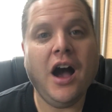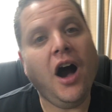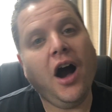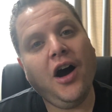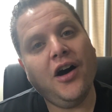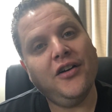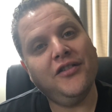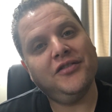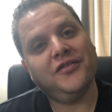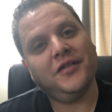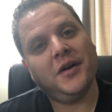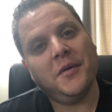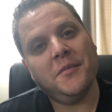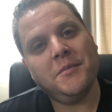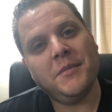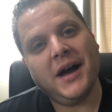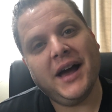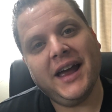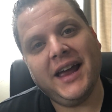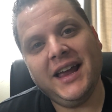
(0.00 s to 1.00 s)
of
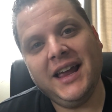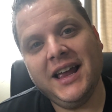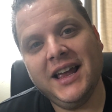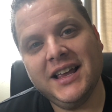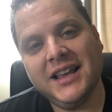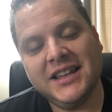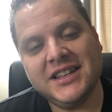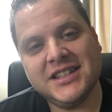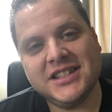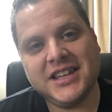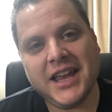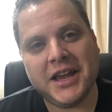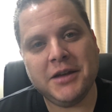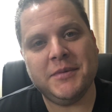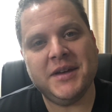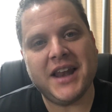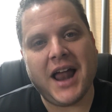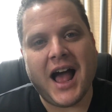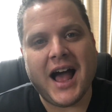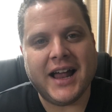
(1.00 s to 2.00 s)
my
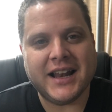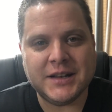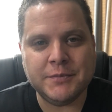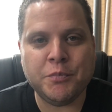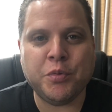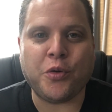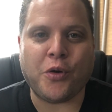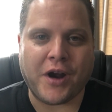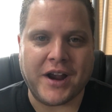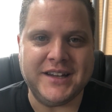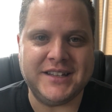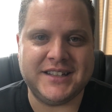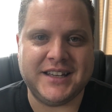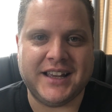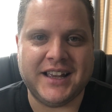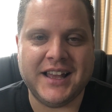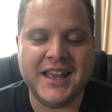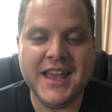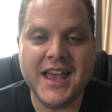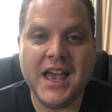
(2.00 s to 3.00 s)
segment on
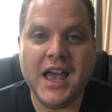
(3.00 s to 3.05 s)
pricing.